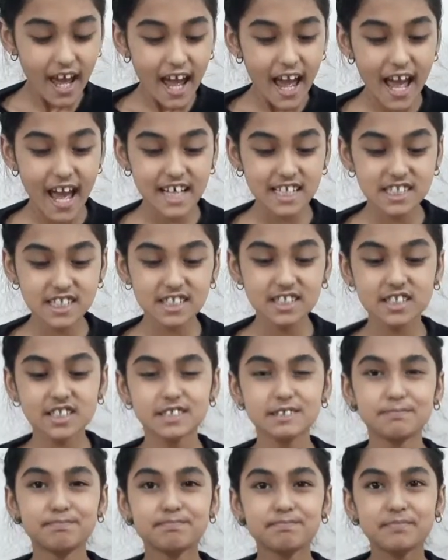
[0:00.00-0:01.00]
And
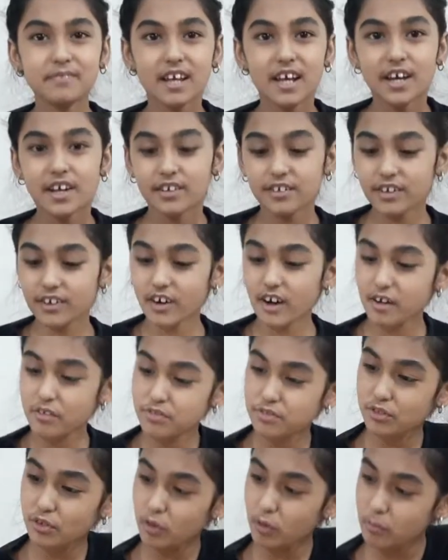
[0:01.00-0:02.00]
there are
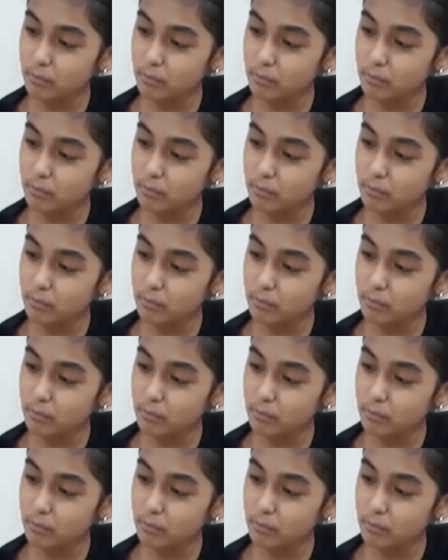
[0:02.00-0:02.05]
so